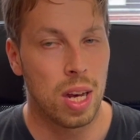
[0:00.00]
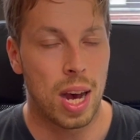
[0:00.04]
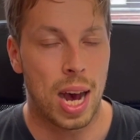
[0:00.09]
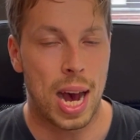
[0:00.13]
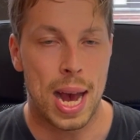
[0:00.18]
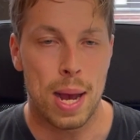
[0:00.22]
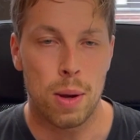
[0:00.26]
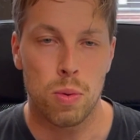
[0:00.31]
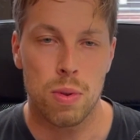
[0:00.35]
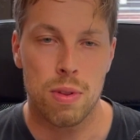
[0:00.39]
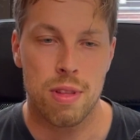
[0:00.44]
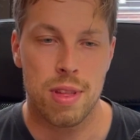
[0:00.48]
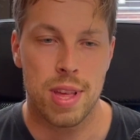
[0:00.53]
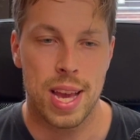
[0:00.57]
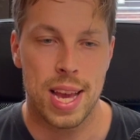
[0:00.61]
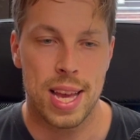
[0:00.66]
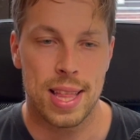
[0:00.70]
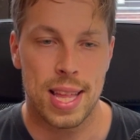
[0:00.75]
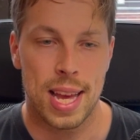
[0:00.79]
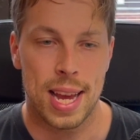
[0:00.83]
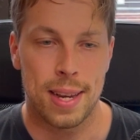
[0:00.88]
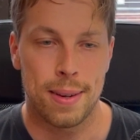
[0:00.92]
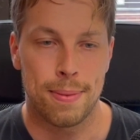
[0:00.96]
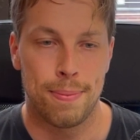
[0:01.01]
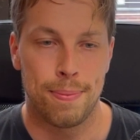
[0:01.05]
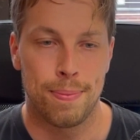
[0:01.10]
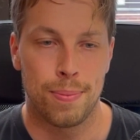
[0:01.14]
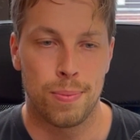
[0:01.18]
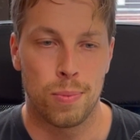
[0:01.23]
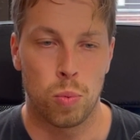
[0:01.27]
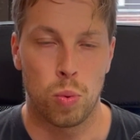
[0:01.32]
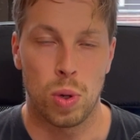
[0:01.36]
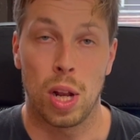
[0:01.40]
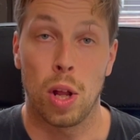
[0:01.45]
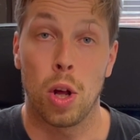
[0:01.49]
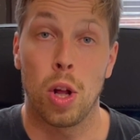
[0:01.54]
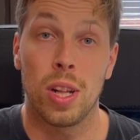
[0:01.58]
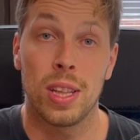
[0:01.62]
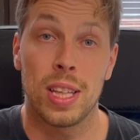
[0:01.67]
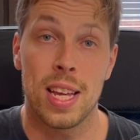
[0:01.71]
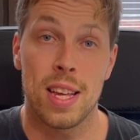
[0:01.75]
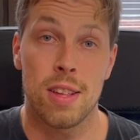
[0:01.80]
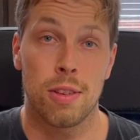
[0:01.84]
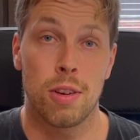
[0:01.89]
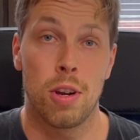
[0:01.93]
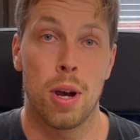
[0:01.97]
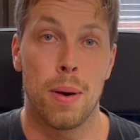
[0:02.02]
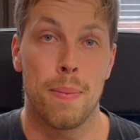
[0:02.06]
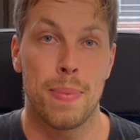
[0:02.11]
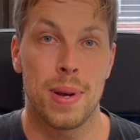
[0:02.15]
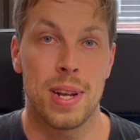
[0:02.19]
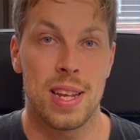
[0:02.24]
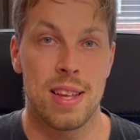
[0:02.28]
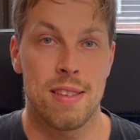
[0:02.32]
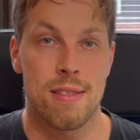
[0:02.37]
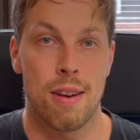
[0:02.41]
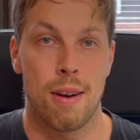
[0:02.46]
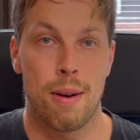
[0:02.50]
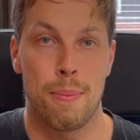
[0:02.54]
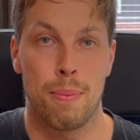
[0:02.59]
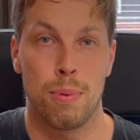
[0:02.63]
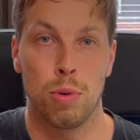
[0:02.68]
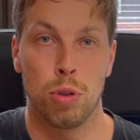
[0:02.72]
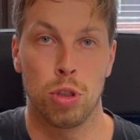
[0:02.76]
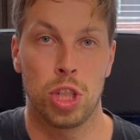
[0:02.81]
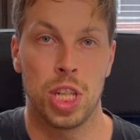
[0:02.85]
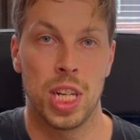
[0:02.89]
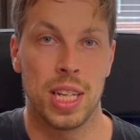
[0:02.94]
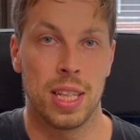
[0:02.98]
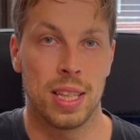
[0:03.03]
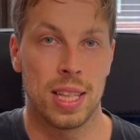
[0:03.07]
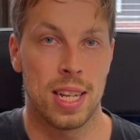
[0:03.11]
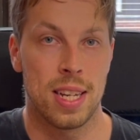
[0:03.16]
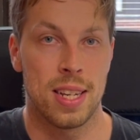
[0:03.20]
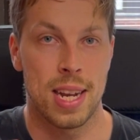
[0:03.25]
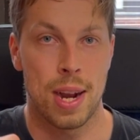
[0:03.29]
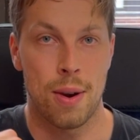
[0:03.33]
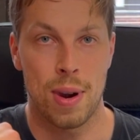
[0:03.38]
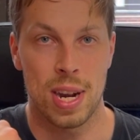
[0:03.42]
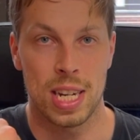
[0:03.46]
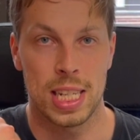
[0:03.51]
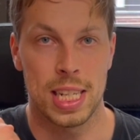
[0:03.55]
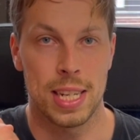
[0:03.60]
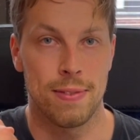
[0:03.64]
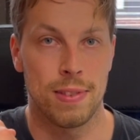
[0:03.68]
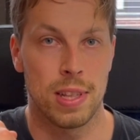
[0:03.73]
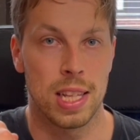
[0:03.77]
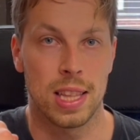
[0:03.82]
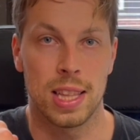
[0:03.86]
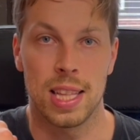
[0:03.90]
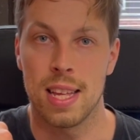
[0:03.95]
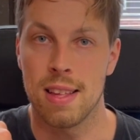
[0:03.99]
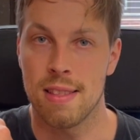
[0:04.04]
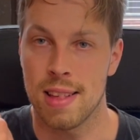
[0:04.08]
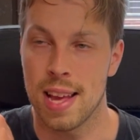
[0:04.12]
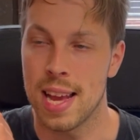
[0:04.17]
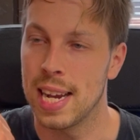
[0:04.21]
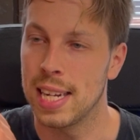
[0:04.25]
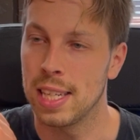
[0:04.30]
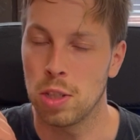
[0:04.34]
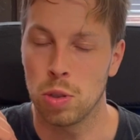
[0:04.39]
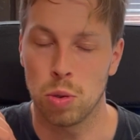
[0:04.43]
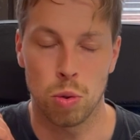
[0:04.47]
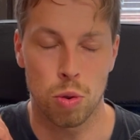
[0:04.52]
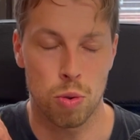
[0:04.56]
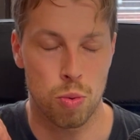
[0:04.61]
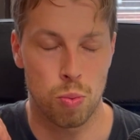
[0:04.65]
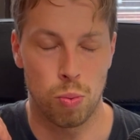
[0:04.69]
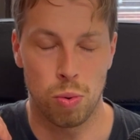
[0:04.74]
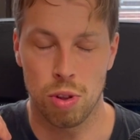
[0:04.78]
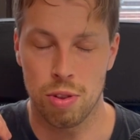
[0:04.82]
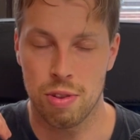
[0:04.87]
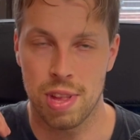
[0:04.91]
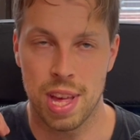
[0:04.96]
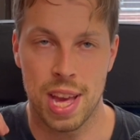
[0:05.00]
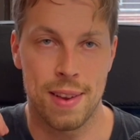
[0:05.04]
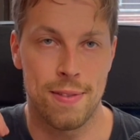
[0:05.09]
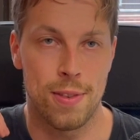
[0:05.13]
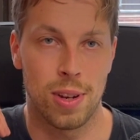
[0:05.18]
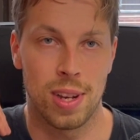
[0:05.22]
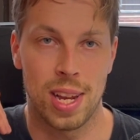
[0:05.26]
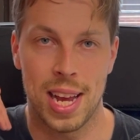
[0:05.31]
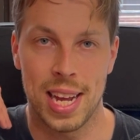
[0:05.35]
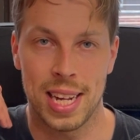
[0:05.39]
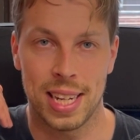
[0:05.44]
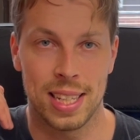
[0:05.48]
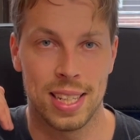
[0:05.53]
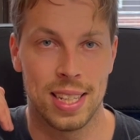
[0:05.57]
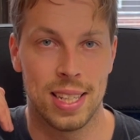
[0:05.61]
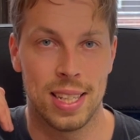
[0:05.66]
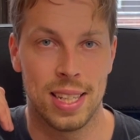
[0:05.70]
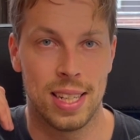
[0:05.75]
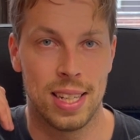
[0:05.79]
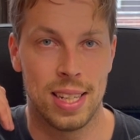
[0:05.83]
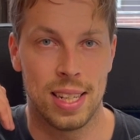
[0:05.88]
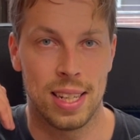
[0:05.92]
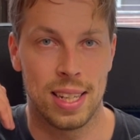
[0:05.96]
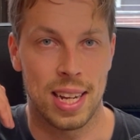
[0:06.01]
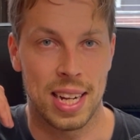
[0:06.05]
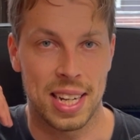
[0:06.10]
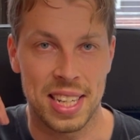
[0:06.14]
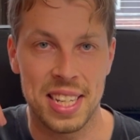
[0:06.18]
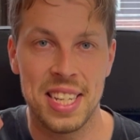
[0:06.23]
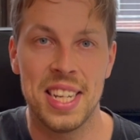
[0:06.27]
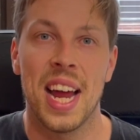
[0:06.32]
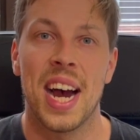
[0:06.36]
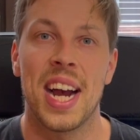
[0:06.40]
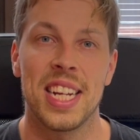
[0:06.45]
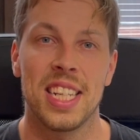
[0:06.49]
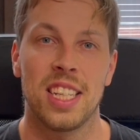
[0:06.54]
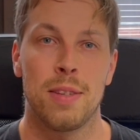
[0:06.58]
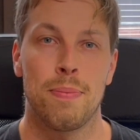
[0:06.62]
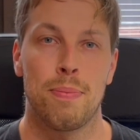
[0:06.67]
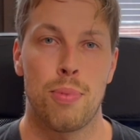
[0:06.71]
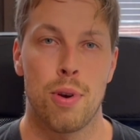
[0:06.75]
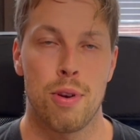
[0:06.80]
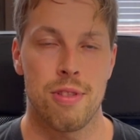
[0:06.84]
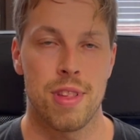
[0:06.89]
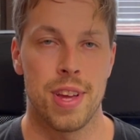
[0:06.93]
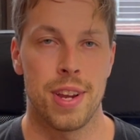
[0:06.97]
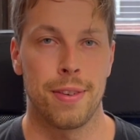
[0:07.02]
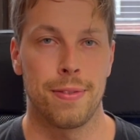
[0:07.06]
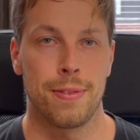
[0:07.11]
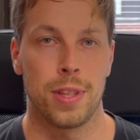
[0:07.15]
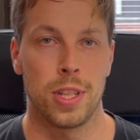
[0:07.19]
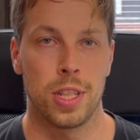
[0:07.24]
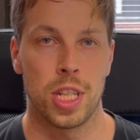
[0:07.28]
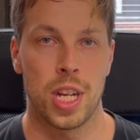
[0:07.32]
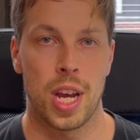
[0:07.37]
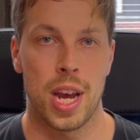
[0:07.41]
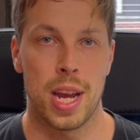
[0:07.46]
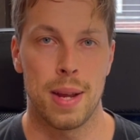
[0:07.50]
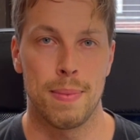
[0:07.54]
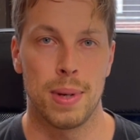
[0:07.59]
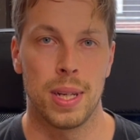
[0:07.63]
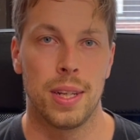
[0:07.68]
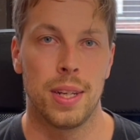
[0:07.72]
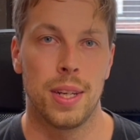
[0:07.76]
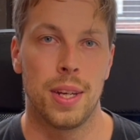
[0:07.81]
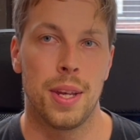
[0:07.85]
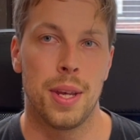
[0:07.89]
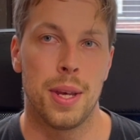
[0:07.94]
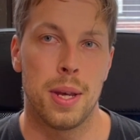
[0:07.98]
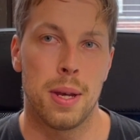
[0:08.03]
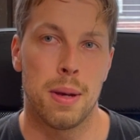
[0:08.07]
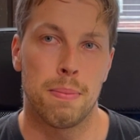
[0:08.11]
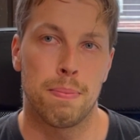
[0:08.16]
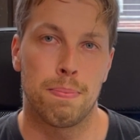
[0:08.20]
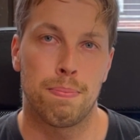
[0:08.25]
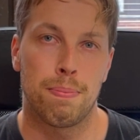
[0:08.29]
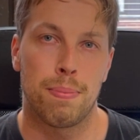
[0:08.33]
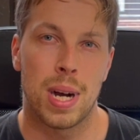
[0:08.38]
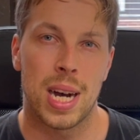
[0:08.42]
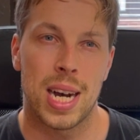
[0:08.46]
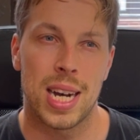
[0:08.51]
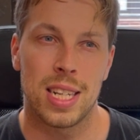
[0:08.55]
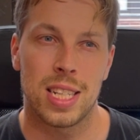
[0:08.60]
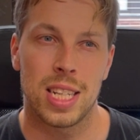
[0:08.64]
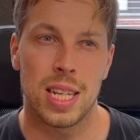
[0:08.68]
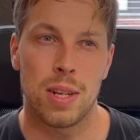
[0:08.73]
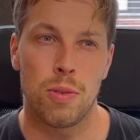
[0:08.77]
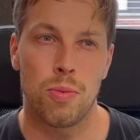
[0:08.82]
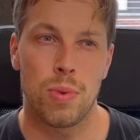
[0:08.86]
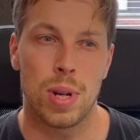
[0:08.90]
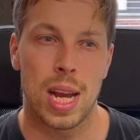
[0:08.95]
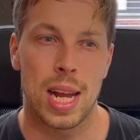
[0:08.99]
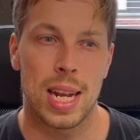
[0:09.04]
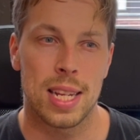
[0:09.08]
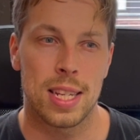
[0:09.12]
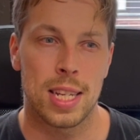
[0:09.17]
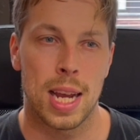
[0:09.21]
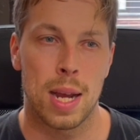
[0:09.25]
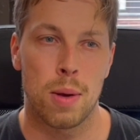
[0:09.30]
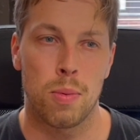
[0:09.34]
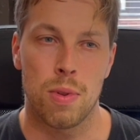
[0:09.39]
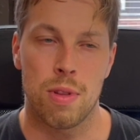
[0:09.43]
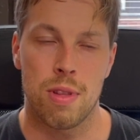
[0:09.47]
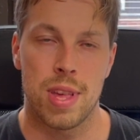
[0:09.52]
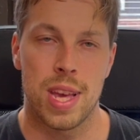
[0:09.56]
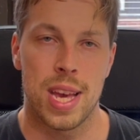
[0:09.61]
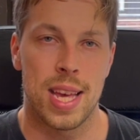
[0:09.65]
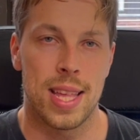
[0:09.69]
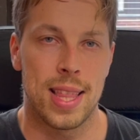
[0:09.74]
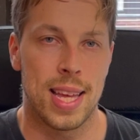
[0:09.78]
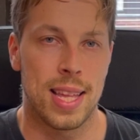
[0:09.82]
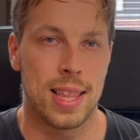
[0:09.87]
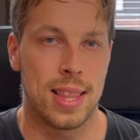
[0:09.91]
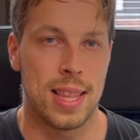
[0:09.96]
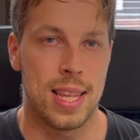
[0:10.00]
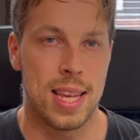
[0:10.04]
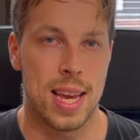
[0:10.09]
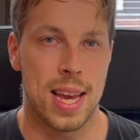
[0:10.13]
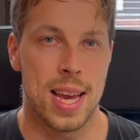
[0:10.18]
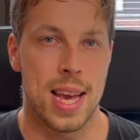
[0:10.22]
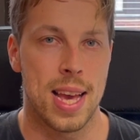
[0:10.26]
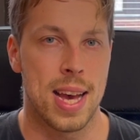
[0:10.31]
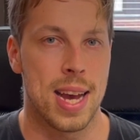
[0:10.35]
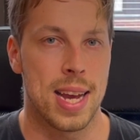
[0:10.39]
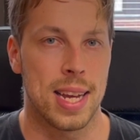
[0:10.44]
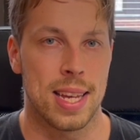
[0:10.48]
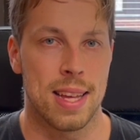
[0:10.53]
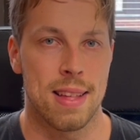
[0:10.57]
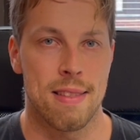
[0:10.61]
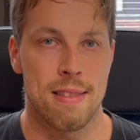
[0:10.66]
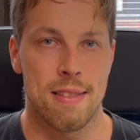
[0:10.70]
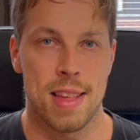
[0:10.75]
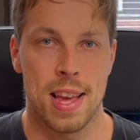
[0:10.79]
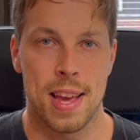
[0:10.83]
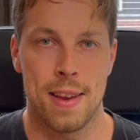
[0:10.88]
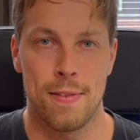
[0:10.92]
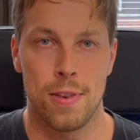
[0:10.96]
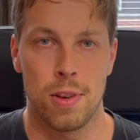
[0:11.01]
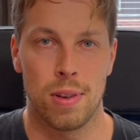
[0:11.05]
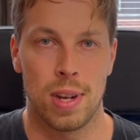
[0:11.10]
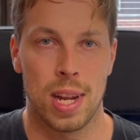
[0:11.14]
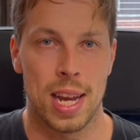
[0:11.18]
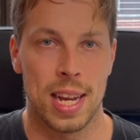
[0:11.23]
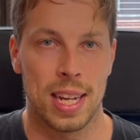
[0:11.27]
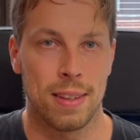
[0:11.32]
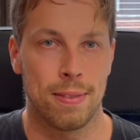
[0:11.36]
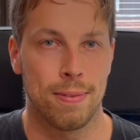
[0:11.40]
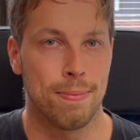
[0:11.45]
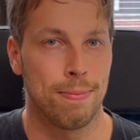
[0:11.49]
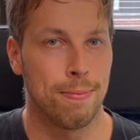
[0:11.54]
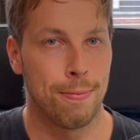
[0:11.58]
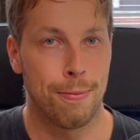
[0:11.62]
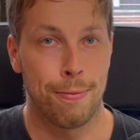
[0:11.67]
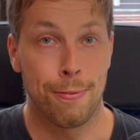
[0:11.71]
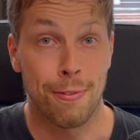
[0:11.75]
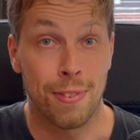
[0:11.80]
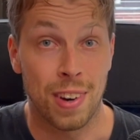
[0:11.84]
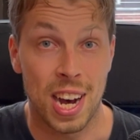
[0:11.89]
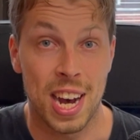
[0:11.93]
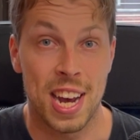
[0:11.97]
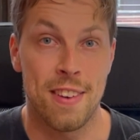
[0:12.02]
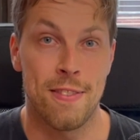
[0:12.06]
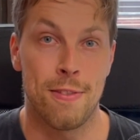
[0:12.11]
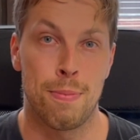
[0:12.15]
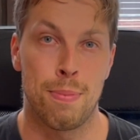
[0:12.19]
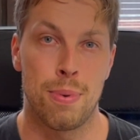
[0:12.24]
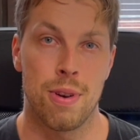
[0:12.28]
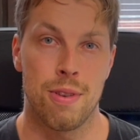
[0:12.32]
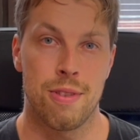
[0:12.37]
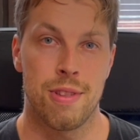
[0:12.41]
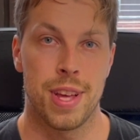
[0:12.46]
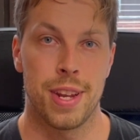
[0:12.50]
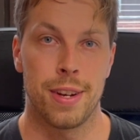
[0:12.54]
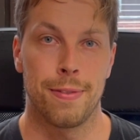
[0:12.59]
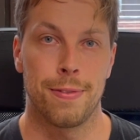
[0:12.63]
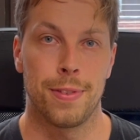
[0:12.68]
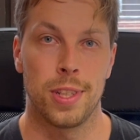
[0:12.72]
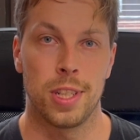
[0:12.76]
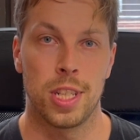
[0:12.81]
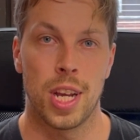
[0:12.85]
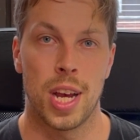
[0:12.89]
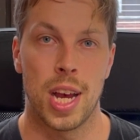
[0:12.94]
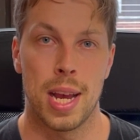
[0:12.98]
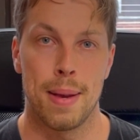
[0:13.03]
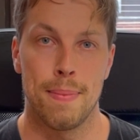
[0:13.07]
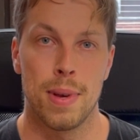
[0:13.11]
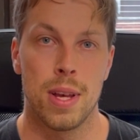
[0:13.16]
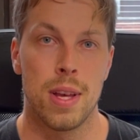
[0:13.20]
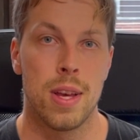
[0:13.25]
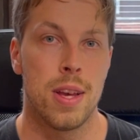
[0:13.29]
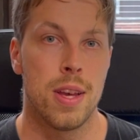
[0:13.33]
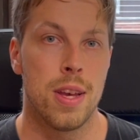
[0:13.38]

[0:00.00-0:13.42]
I would say that, well, all these companies are pushing that narrative that these AI tools will save you like 90% of the time. But in reality, I would say that the AI can save you like 5% of the time.